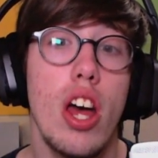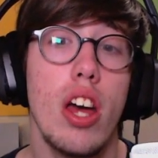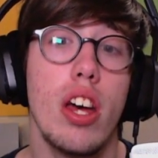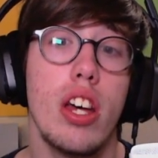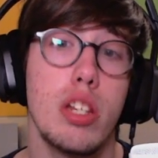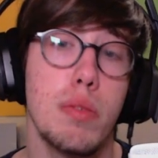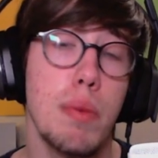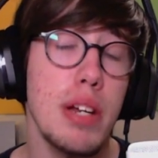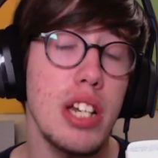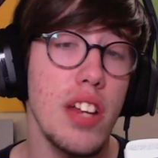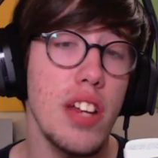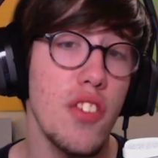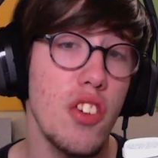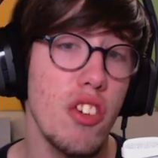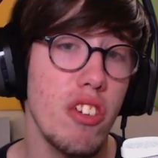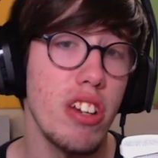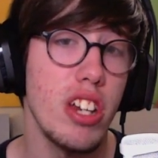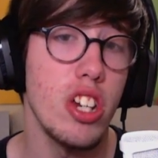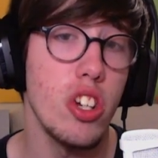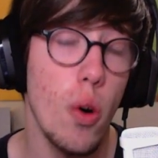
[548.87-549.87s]
especially if you're
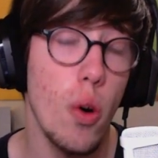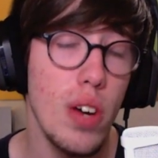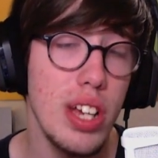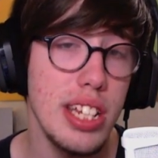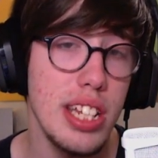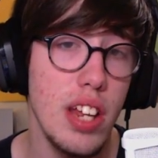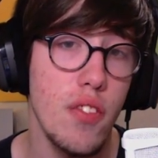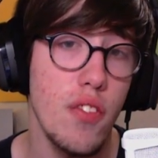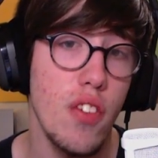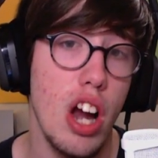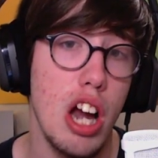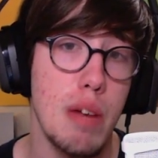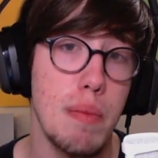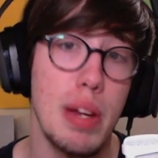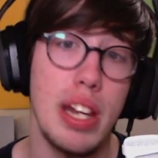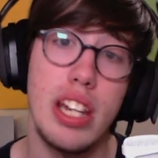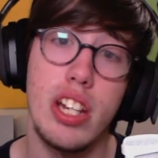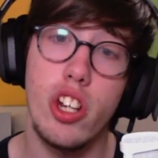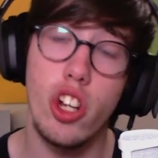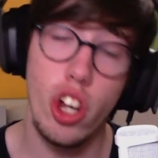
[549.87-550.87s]
in a noisy
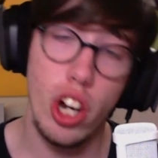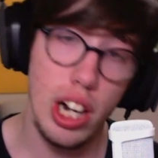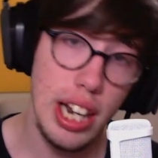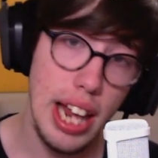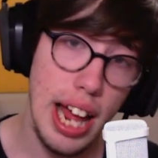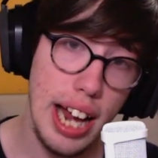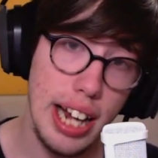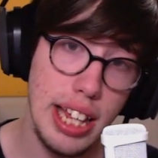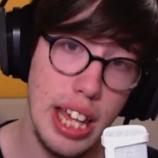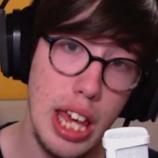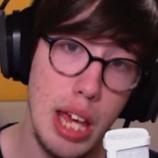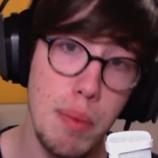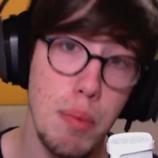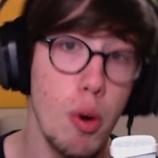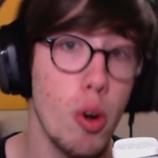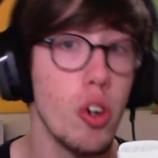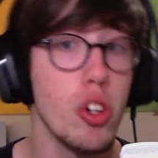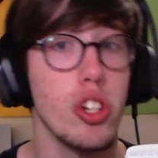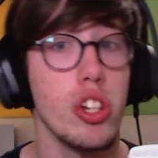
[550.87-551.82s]
environment, you got a loud keyboard,